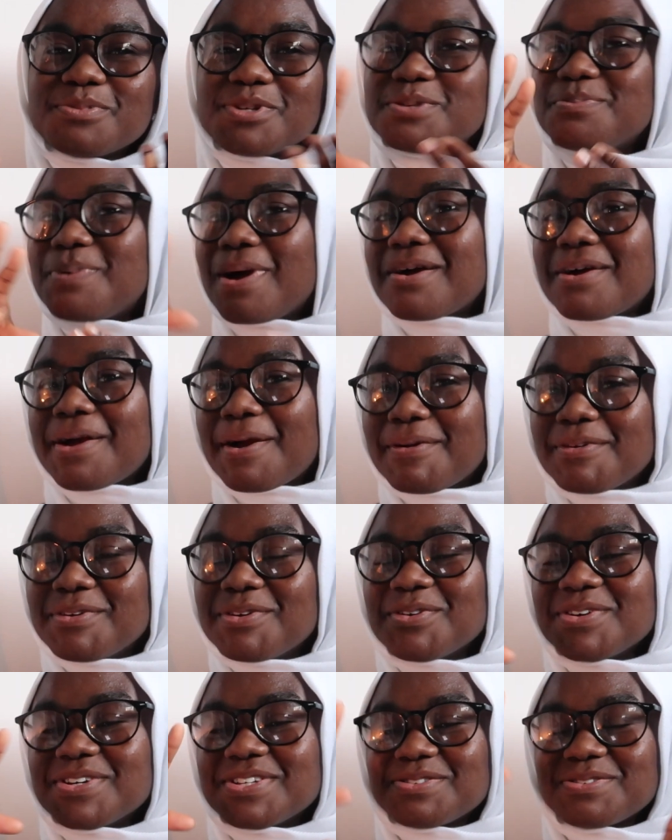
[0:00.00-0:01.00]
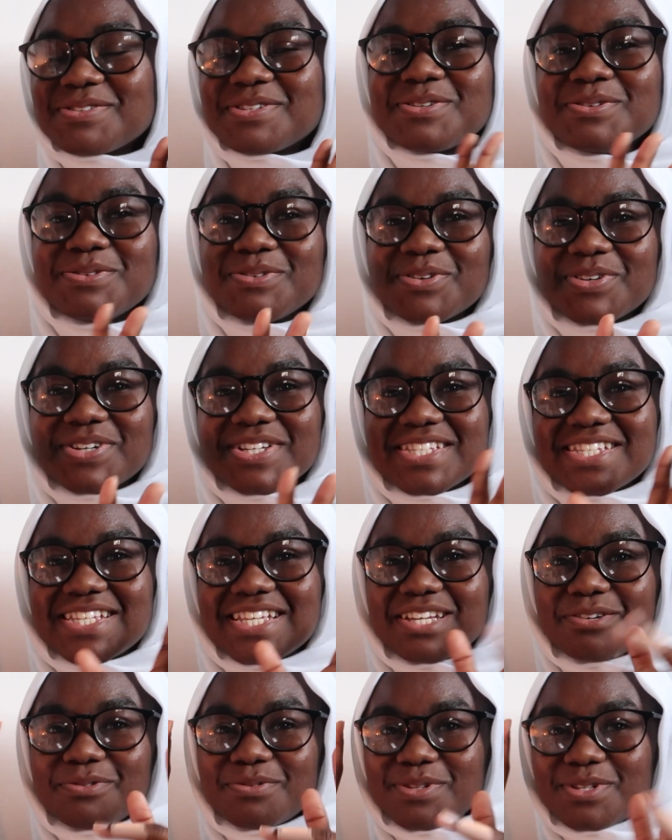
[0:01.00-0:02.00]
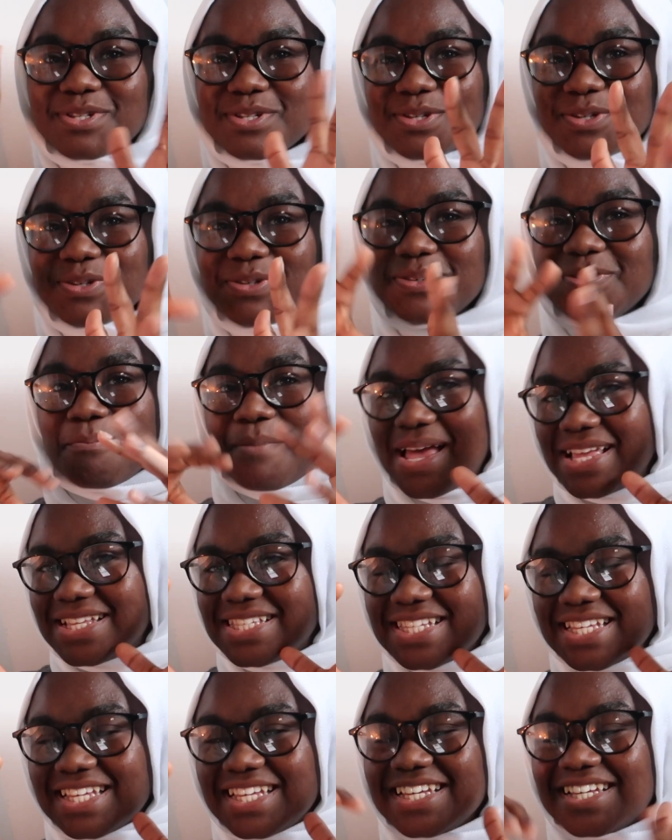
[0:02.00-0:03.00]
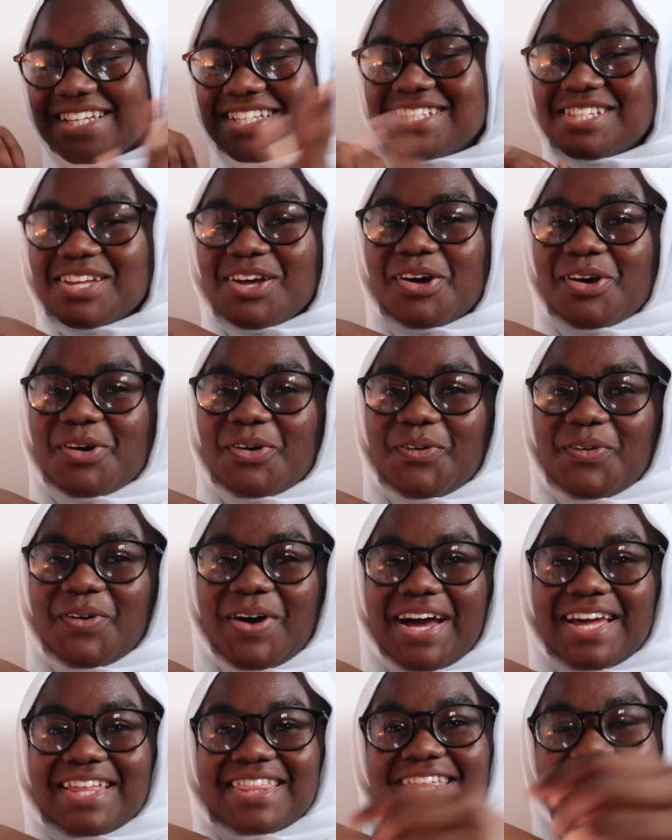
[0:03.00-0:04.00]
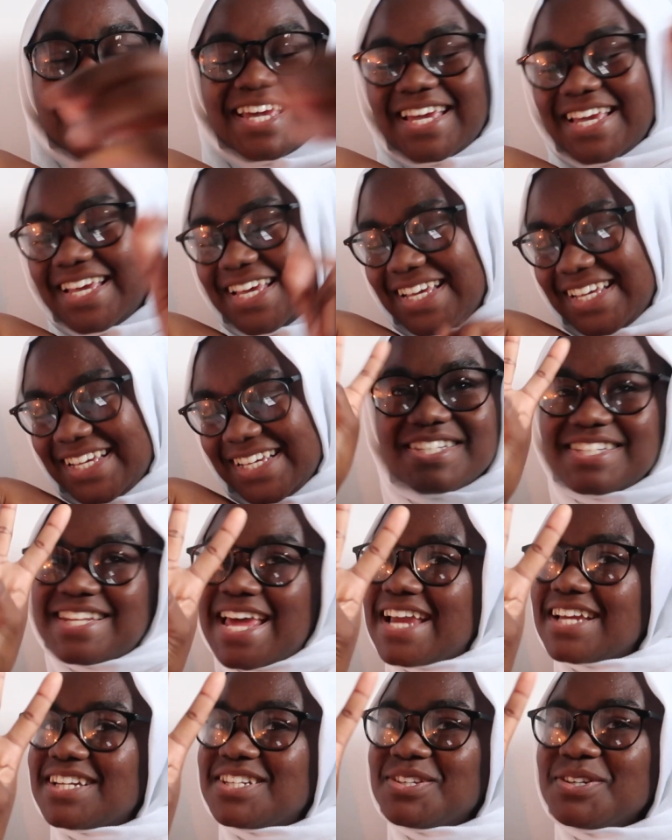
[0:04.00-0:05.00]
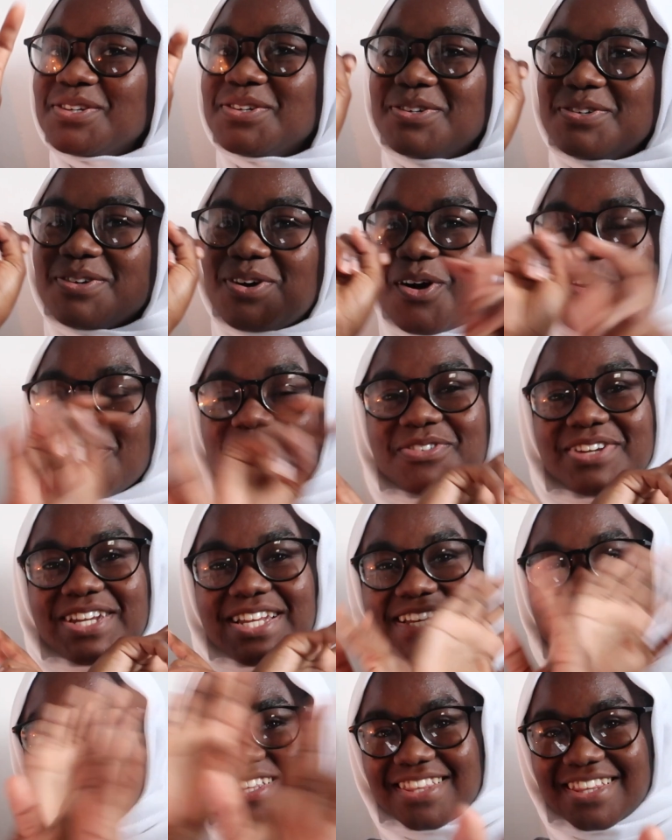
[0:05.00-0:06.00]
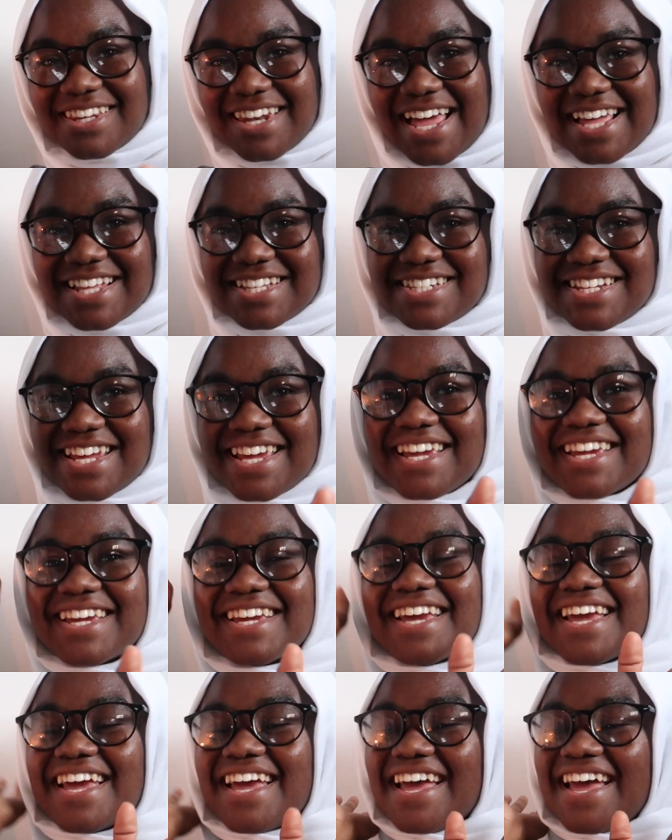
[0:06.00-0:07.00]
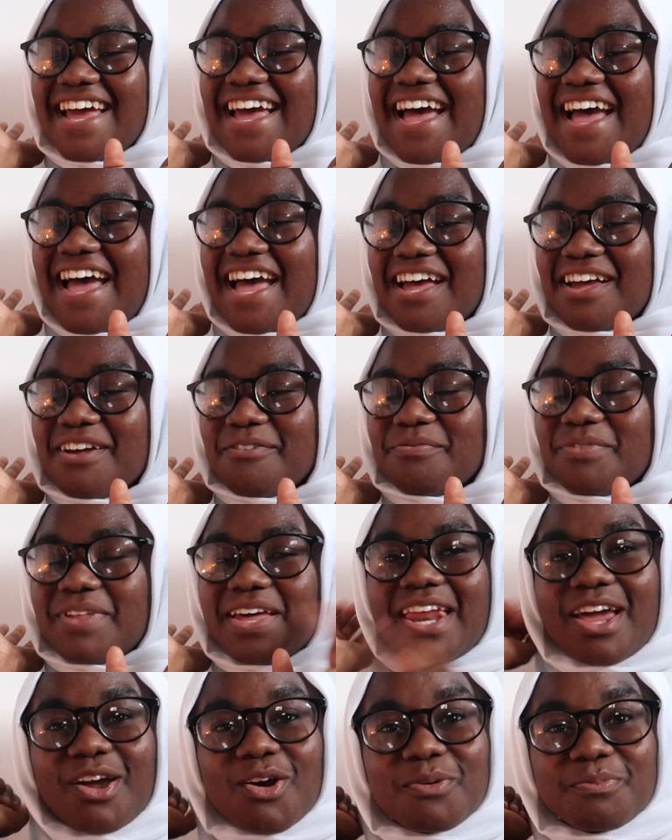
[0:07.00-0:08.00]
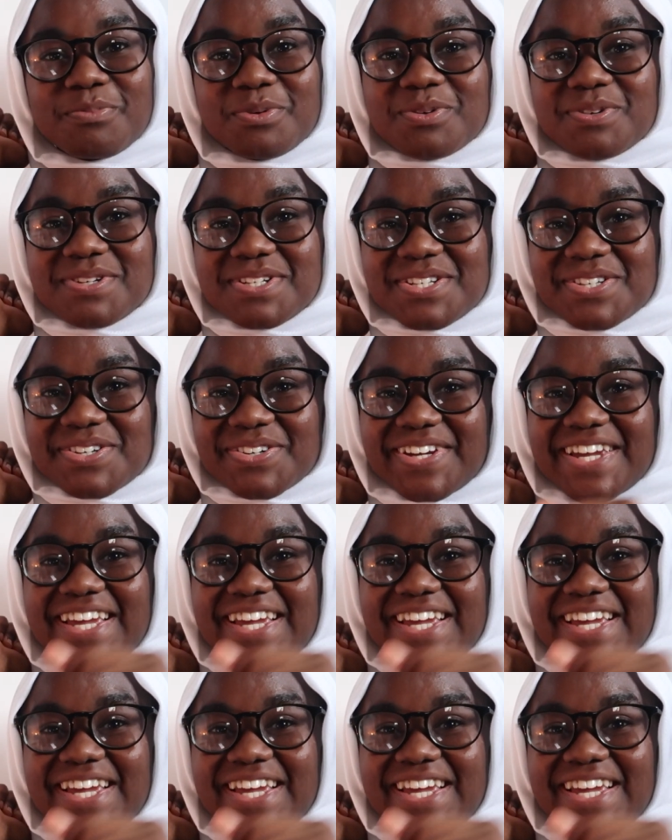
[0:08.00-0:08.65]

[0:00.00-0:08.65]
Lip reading: much background noise, it was too noisy, it was too messy, so I think take two, hopefully last take, and I hope you enjoy